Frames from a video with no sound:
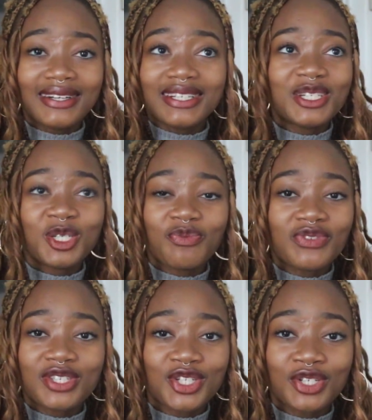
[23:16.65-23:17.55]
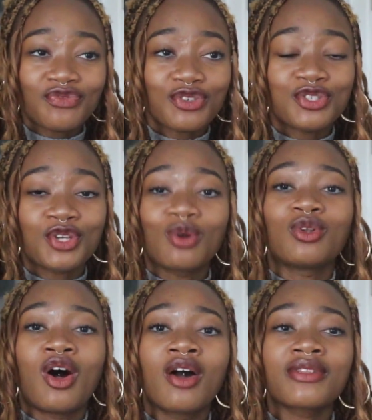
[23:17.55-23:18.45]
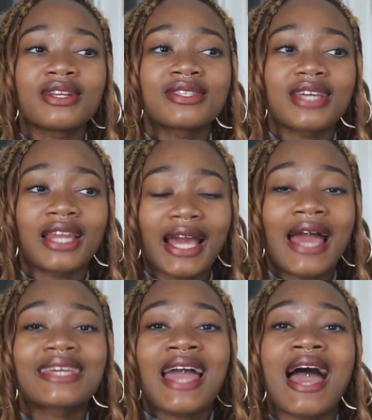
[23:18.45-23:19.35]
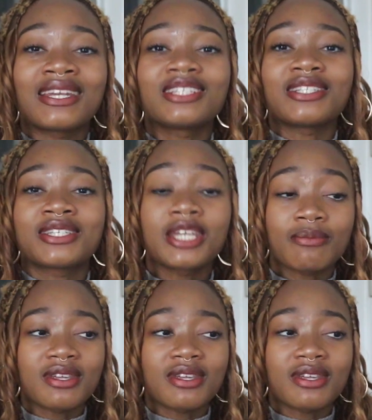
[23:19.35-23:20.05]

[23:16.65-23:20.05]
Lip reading: a leadership position for so long that it's like I can lead a team.